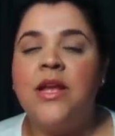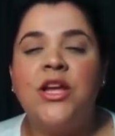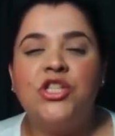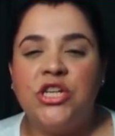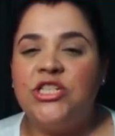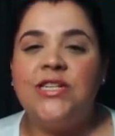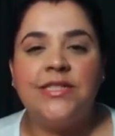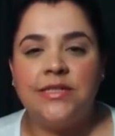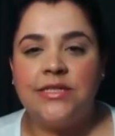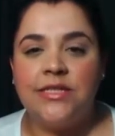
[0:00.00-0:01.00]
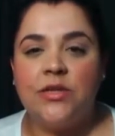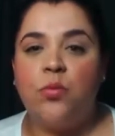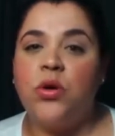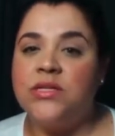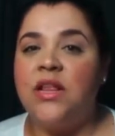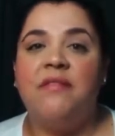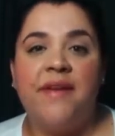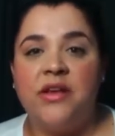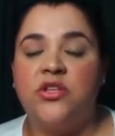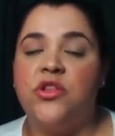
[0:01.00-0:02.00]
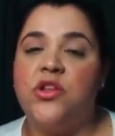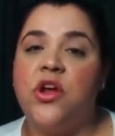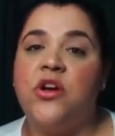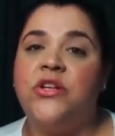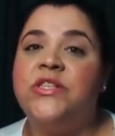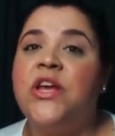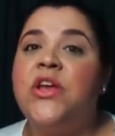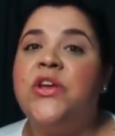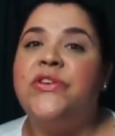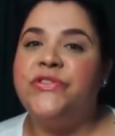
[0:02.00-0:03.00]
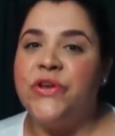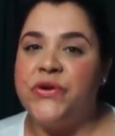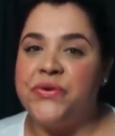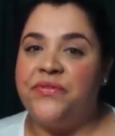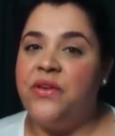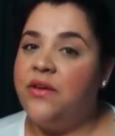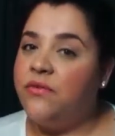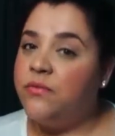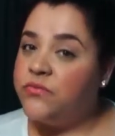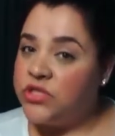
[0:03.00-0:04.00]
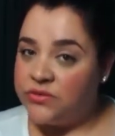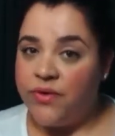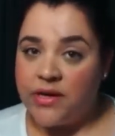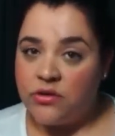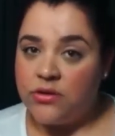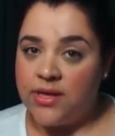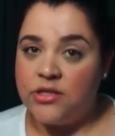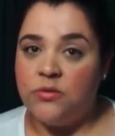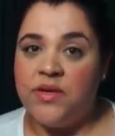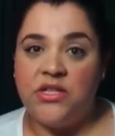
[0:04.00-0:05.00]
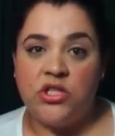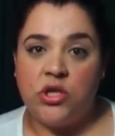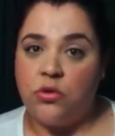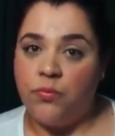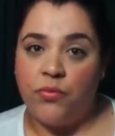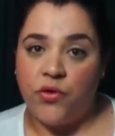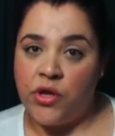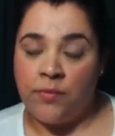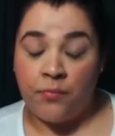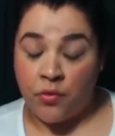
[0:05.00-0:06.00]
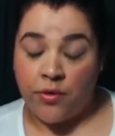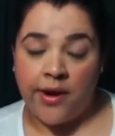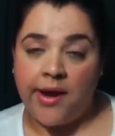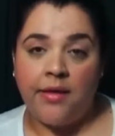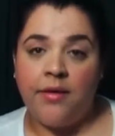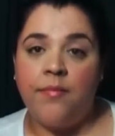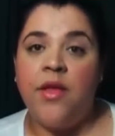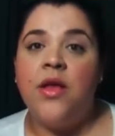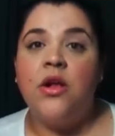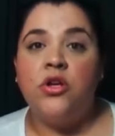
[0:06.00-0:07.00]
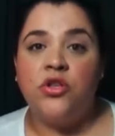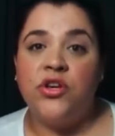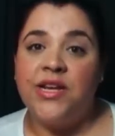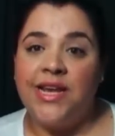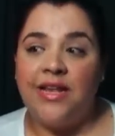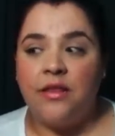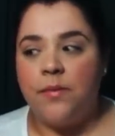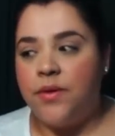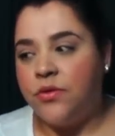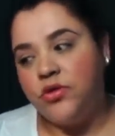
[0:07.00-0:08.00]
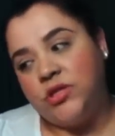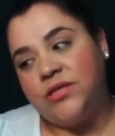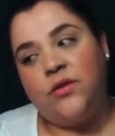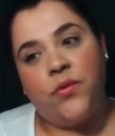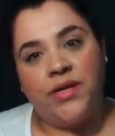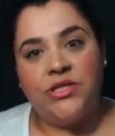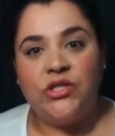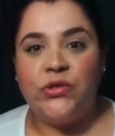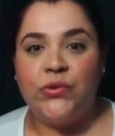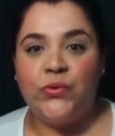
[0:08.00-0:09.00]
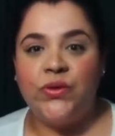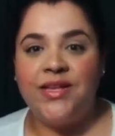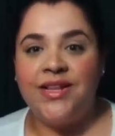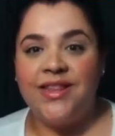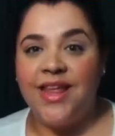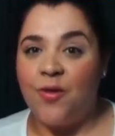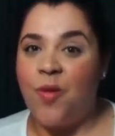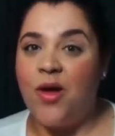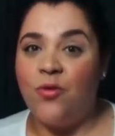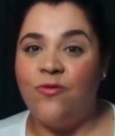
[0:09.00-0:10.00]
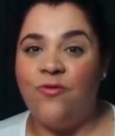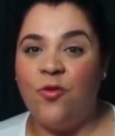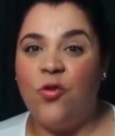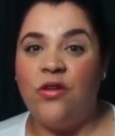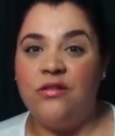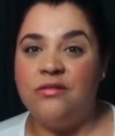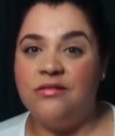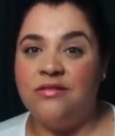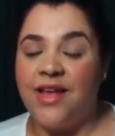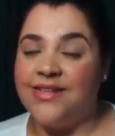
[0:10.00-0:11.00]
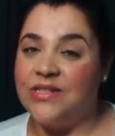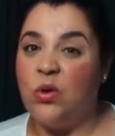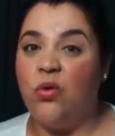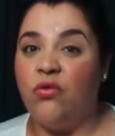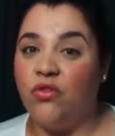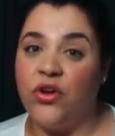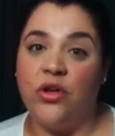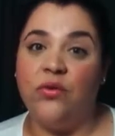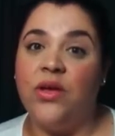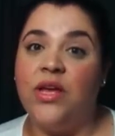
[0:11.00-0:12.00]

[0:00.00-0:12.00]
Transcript: digestion system works a lot faster than ours. So if you give them just regular lentil beans, you don't puree them, they're going to eat them and they're just going to let them out whole, nice and whole for you.